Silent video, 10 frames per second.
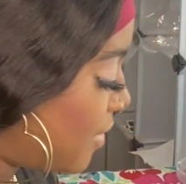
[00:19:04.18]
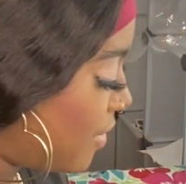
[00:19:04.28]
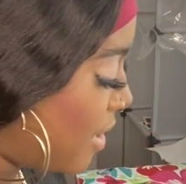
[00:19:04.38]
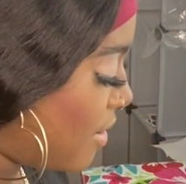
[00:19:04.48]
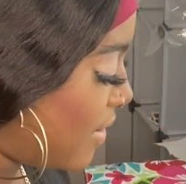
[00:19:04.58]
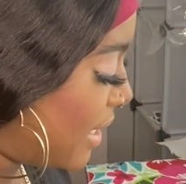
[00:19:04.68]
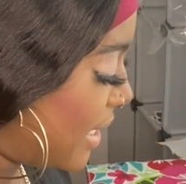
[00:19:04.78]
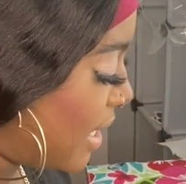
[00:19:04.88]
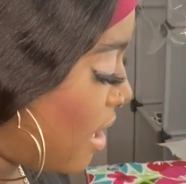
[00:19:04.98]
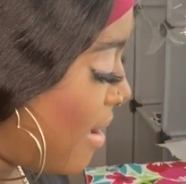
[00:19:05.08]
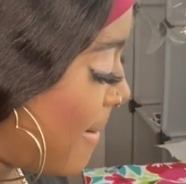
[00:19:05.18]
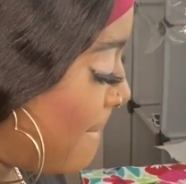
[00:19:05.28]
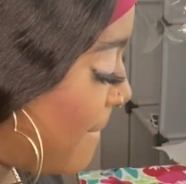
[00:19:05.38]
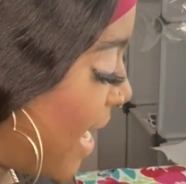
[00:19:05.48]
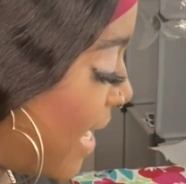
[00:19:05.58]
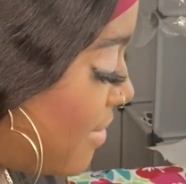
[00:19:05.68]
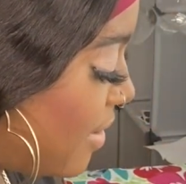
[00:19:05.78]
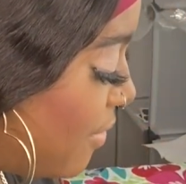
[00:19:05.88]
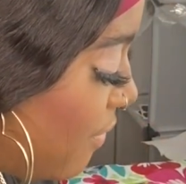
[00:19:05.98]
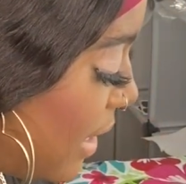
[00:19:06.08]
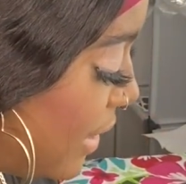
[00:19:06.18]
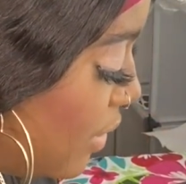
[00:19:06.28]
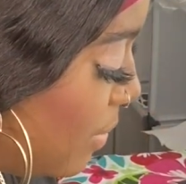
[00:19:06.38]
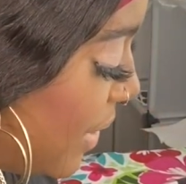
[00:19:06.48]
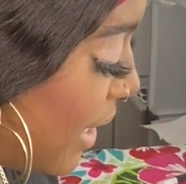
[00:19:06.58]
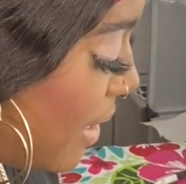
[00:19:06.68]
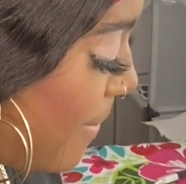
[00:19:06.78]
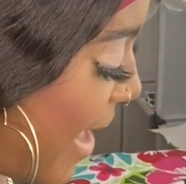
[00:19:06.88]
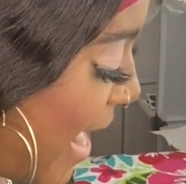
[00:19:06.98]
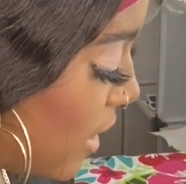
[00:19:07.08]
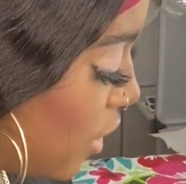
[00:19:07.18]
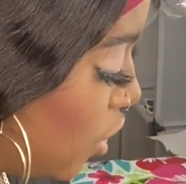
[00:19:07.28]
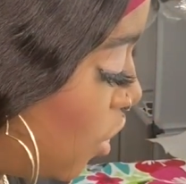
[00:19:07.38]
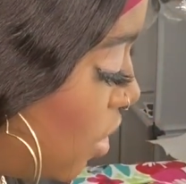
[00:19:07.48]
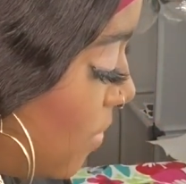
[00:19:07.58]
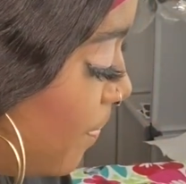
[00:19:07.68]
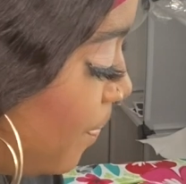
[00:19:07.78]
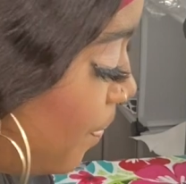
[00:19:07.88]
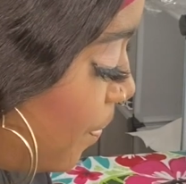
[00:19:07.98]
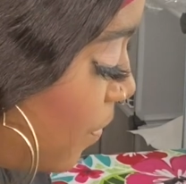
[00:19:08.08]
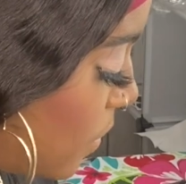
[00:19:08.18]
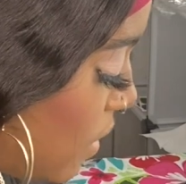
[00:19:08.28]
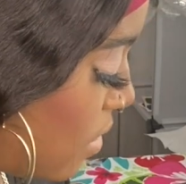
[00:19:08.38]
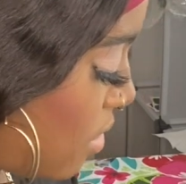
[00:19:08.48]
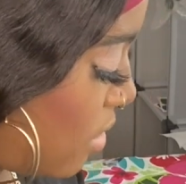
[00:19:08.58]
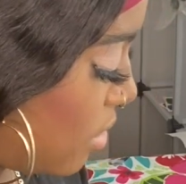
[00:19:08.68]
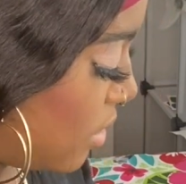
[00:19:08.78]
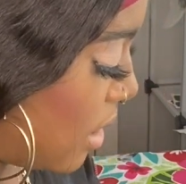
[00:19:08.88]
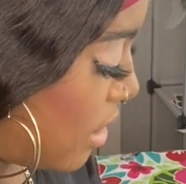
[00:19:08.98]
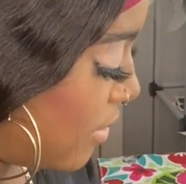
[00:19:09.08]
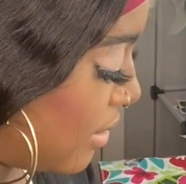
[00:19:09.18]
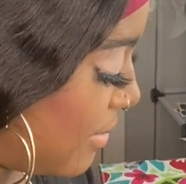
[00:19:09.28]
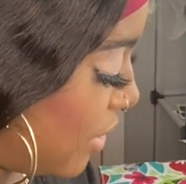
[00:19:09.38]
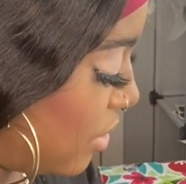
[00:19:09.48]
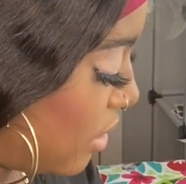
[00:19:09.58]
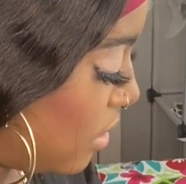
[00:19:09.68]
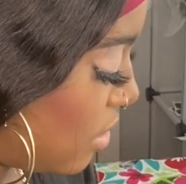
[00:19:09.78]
so they're already bathed and ready to be packaged. So I always want to make sure the lids